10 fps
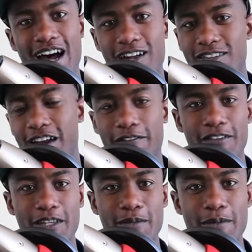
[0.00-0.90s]
I'll
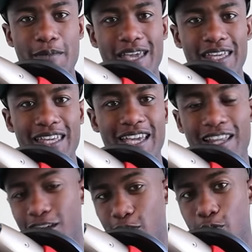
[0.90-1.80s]
definitely be making
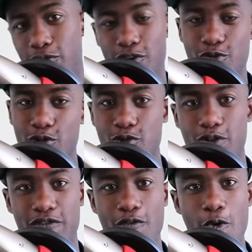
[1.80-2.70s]
another one for
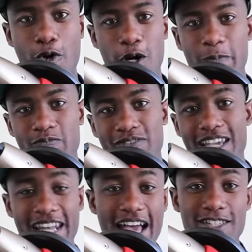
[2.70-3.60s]
2024.
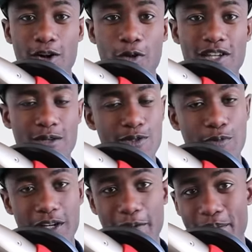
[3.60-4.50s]
And as always, I'm
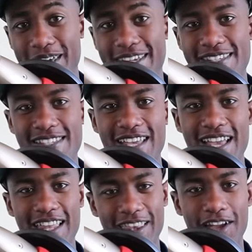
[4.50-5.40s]
spreading peace,
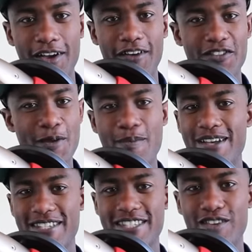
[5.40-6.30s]
love, and
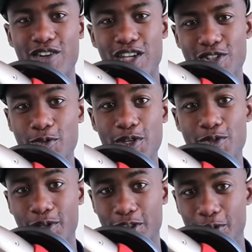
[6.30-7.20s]
positivity in
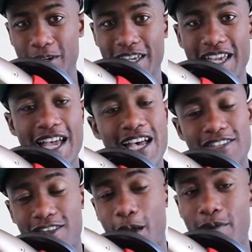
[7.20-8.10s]
2023.
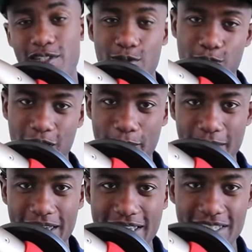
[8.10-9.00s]
So that means I'm spreading
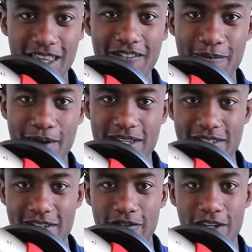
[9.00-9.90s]
peace, love, and
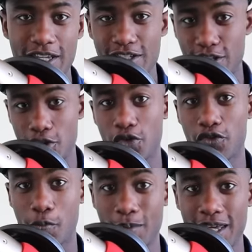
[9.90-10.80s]
positivity to you
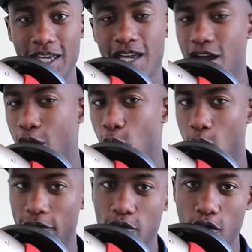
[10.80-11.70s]
for me.
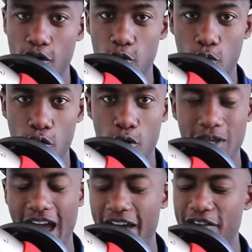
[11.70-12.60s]
Wherever you are in the world,
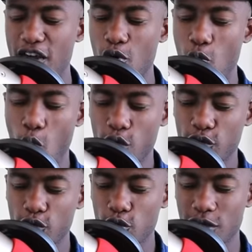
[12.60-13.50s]
have a
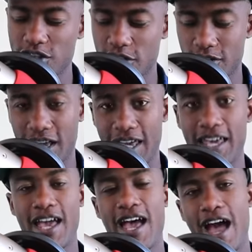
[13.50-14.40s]
wonderful rest of your day.
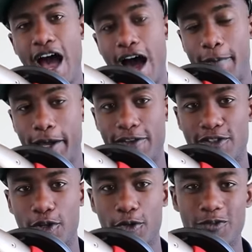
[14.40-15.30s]

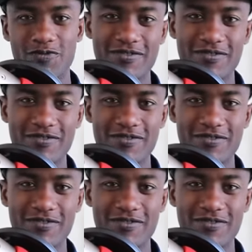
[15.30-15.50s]
Abianto.